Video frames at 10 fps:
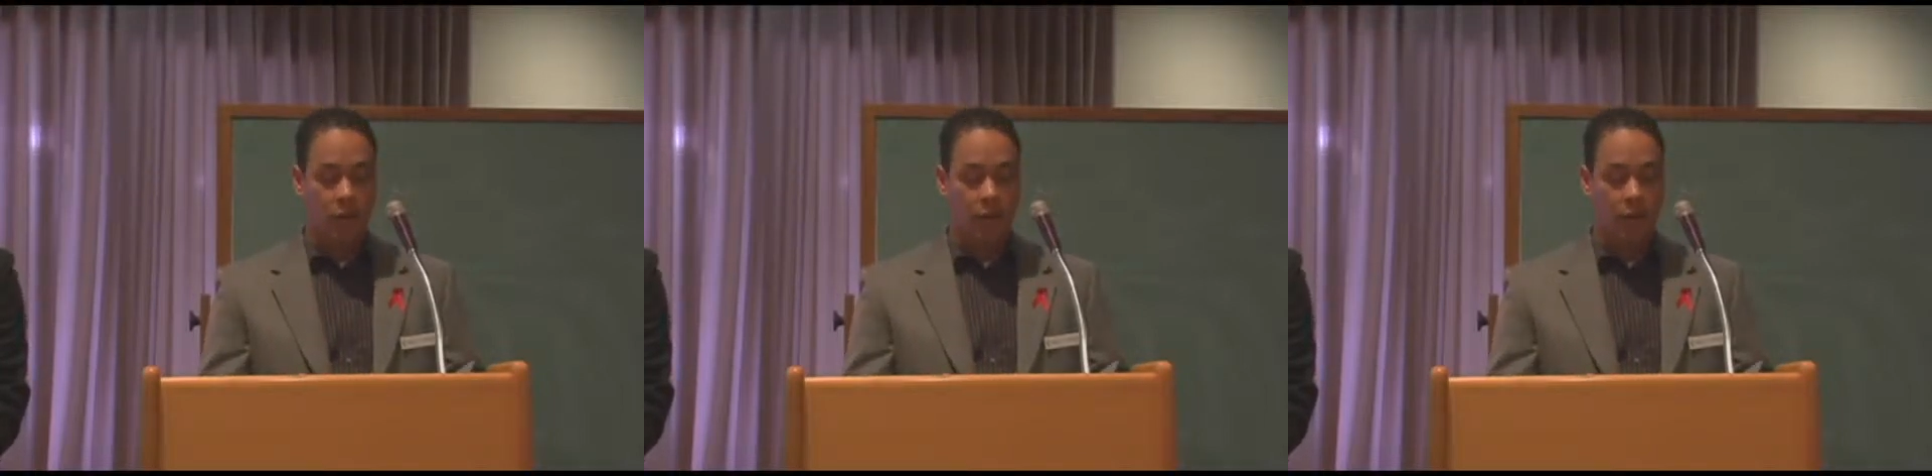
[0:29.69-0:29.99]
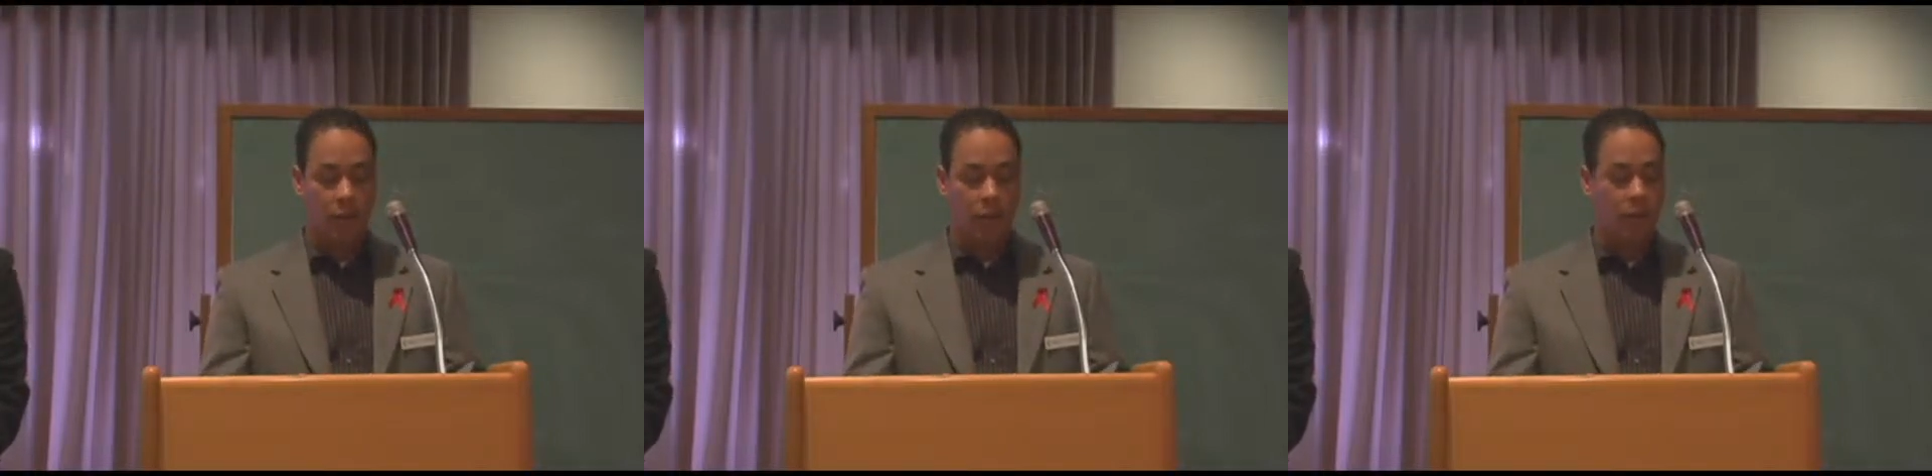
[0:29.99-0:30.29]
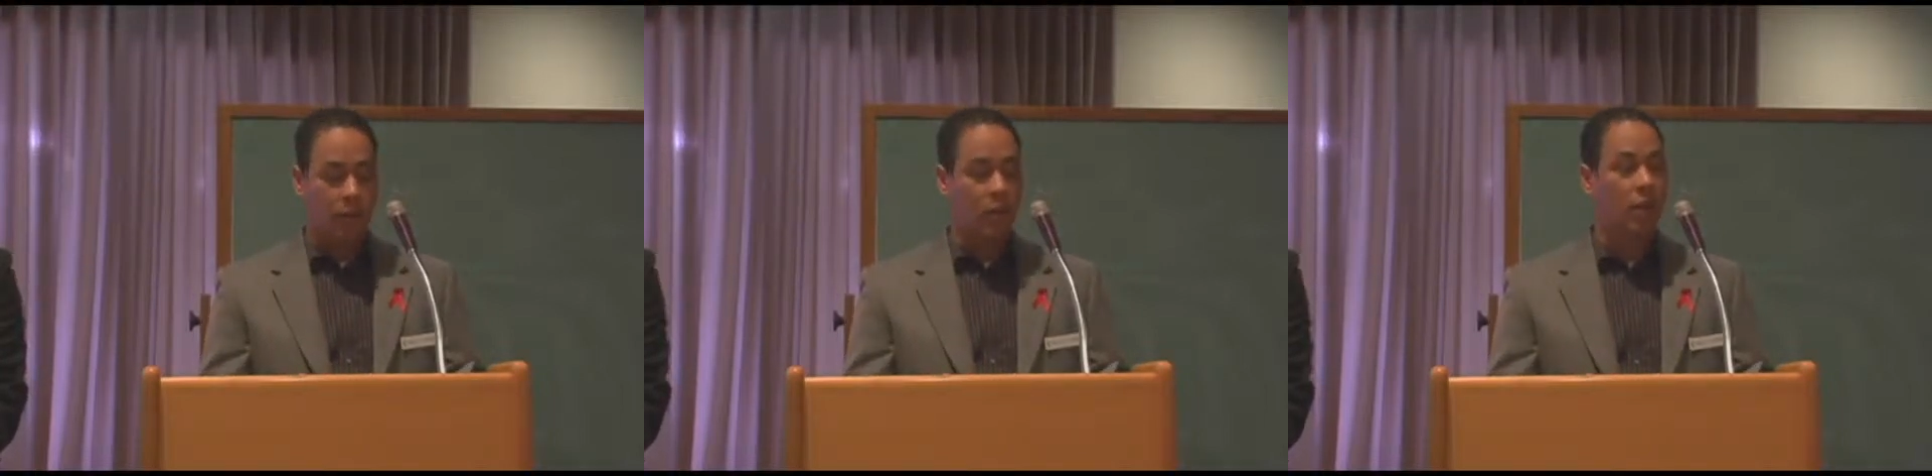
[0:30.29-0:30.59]
at the
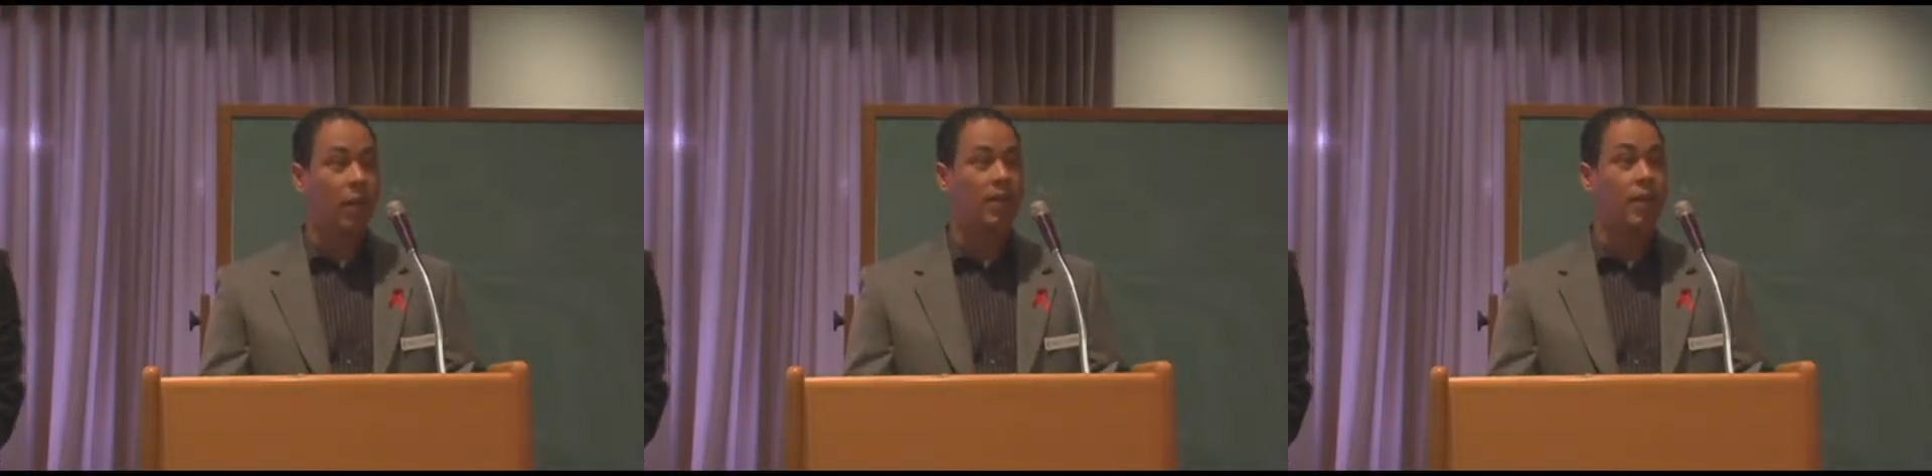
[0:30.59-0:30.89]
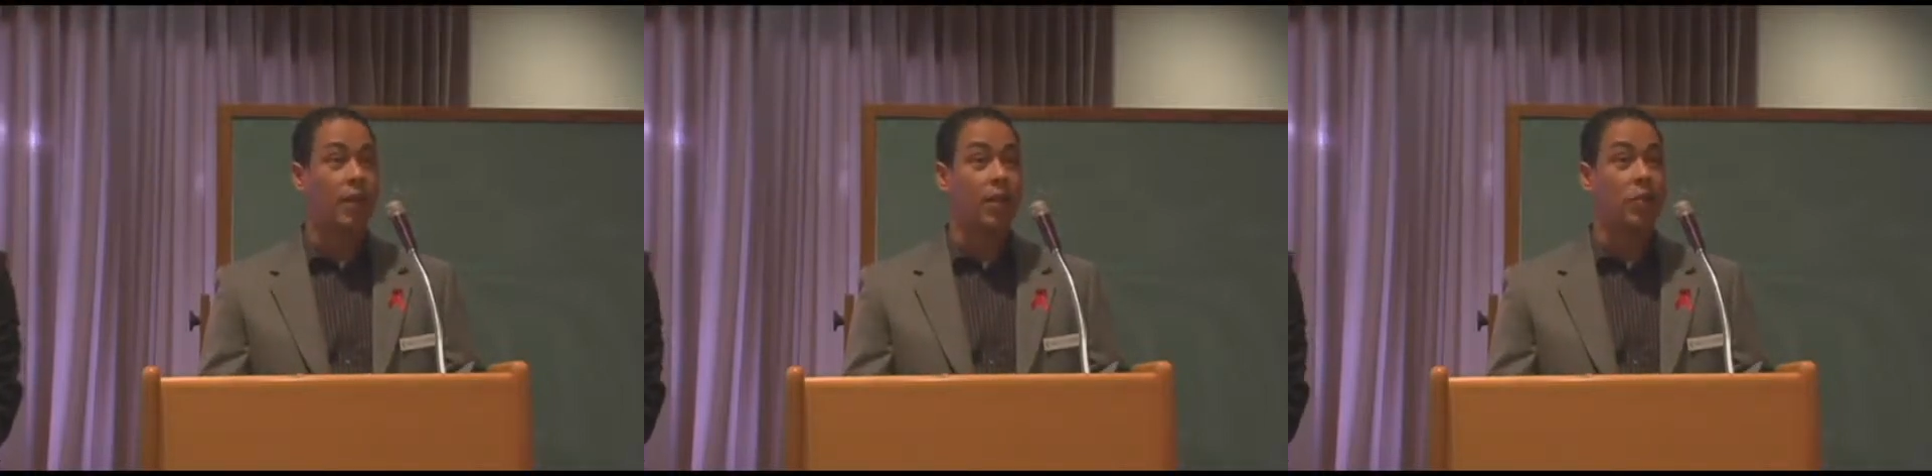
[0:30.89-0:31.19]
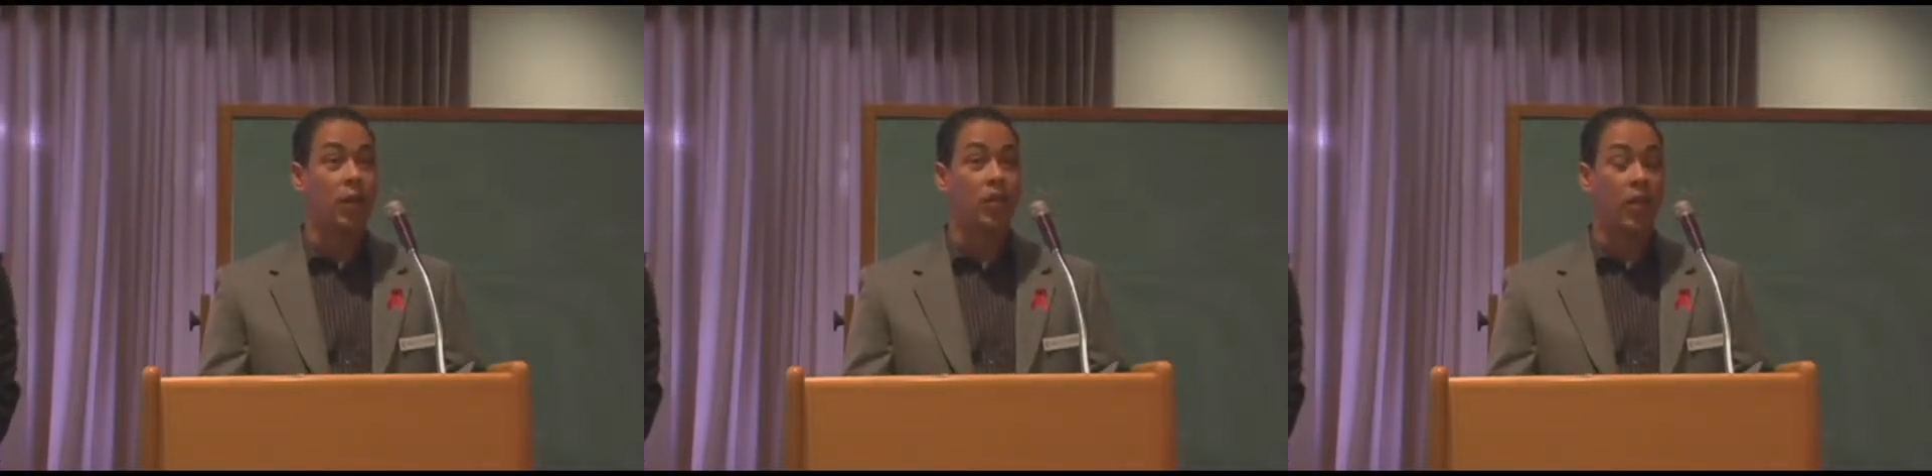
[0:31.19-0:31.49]
Cascade AIDS
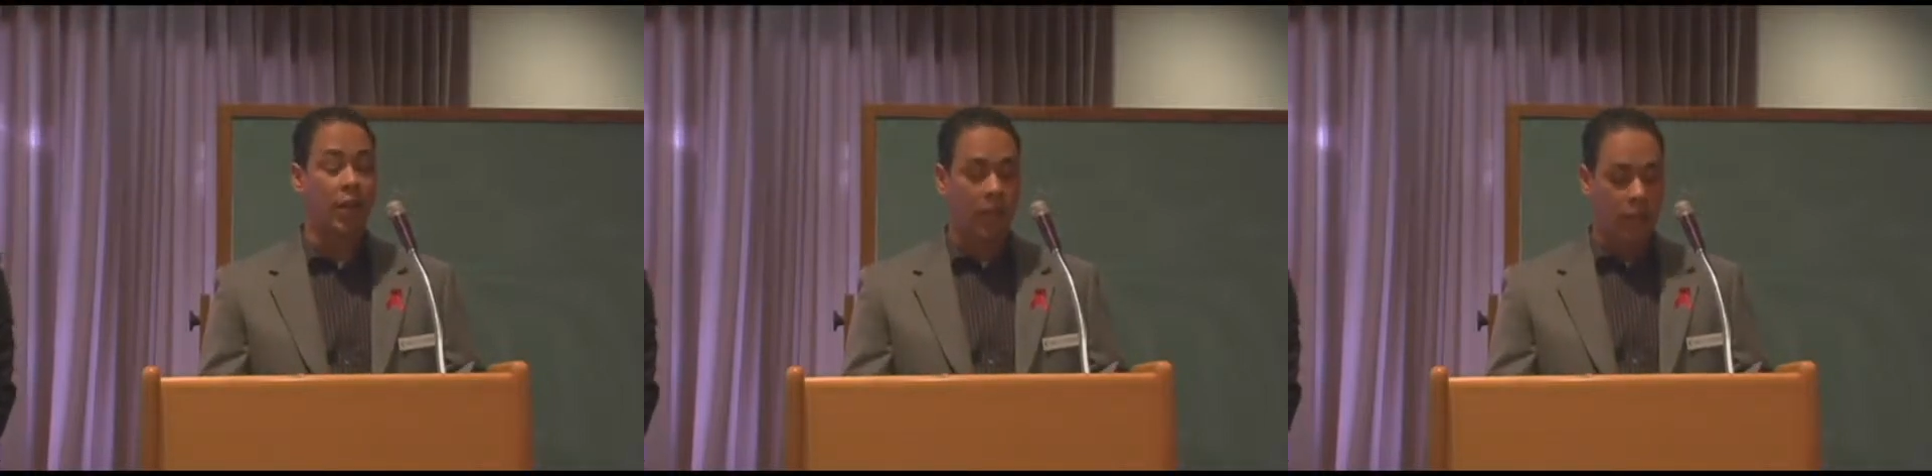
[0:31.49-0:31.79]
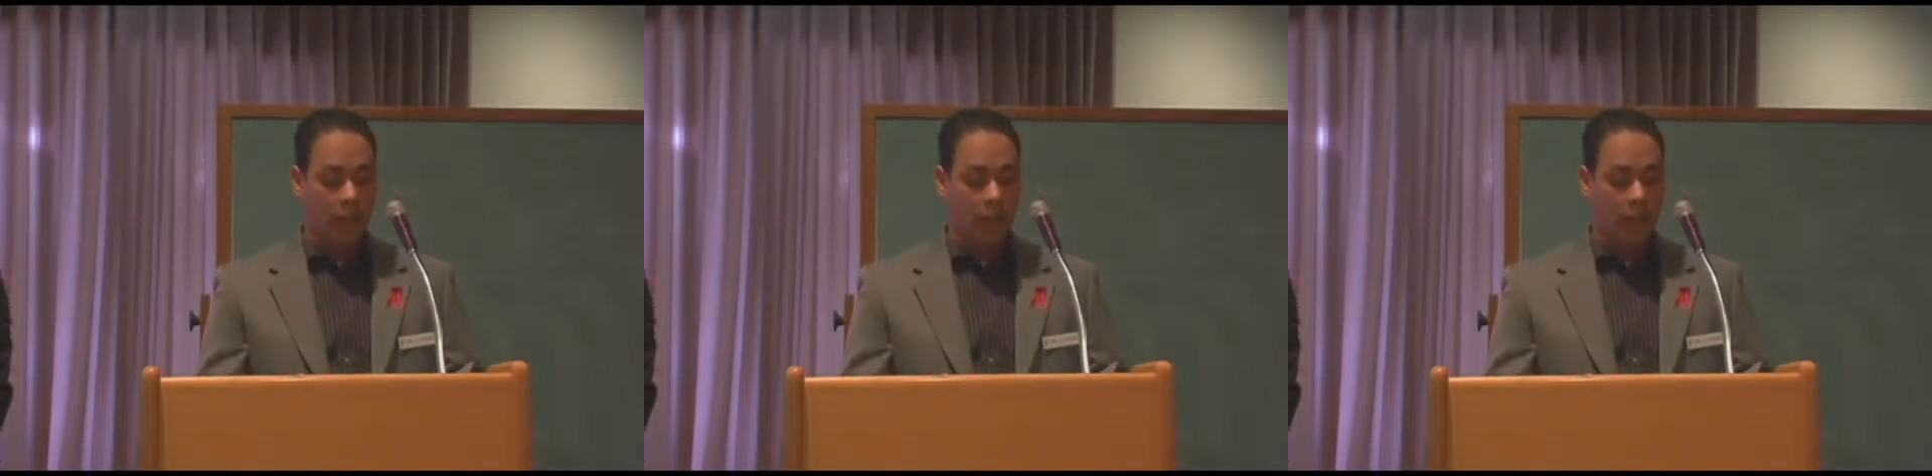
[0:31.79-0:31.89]
Project.